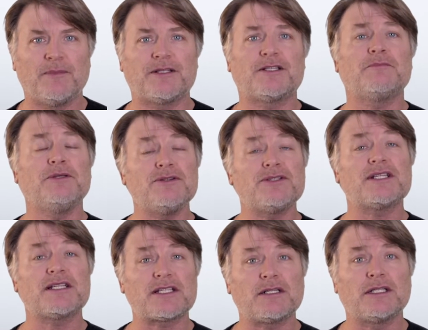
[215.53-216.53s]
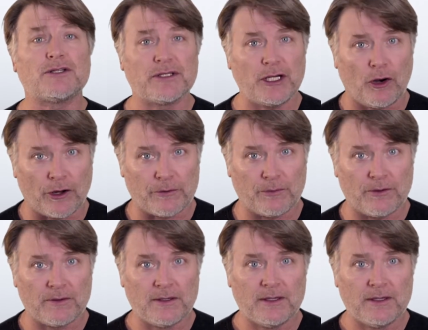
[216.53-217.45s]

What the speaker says: but that the music is clearly audible.